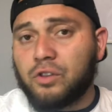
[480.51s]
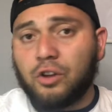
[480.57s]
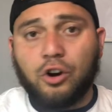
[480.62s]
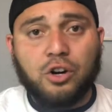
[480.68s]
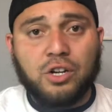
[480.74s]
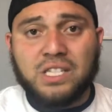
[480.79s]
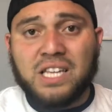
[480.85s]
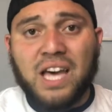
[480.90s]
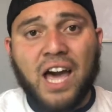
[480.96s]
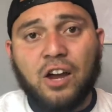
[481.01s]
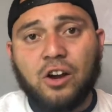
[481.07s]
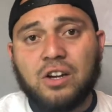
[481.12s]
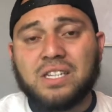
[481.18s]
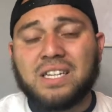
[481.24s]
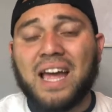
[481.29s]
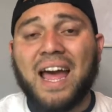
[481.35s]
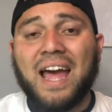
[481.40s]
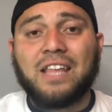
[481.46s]
her
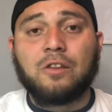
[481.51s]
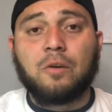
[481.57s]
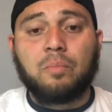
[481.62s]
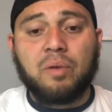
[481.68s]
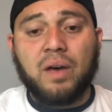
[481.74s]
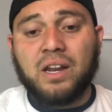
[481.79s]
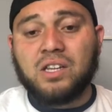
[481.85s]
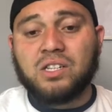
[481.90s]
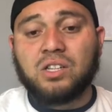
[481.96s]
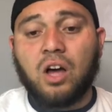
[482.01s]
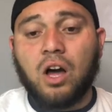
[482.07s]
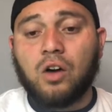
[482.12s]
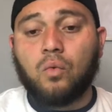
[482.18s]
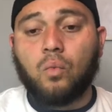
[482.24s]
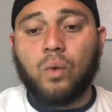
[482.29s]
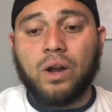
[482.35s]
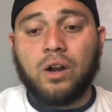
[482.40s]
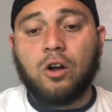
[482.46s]
Tigers and the penny stock
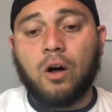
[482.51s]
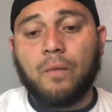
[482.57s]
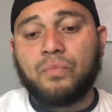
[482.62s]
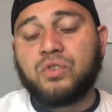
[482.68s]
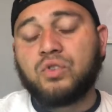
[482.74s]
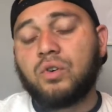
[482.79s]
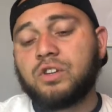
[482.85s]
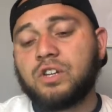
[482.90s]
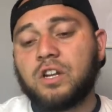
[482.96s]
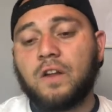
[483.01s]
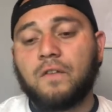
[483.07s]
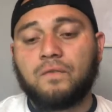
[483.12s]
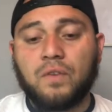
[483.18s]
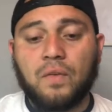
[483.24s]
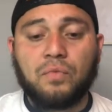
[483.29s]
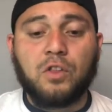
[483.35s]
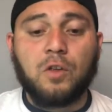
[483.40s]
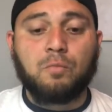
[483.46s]
went up
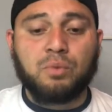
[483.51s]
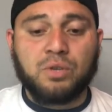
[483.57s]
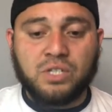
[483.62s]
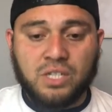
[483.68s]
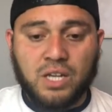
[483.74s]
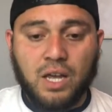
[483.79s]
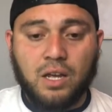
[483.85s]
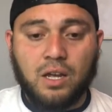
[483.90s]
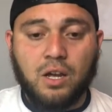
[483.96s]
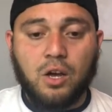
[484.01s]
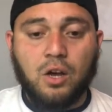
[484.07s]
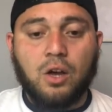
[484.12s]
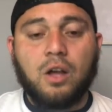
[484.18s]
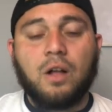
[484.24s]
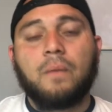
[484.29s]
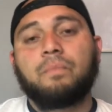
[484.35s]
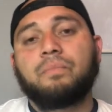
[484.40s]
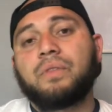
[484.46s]
250%.
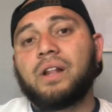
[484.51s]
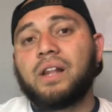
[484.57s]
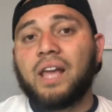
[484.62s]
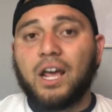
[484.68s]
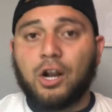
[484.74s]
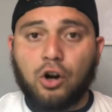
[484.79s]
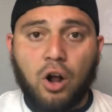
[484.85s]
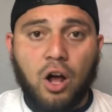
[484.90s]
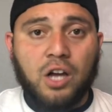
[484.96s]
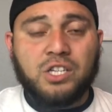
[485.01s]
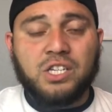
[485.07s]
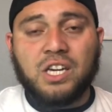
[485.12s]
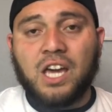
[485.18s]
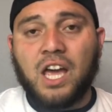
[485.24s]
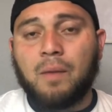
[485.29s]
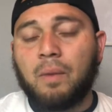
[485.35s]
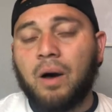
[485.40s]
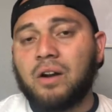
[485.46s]
Later on, she
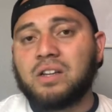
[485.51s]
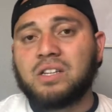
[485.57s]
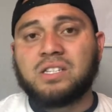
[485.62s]
came out and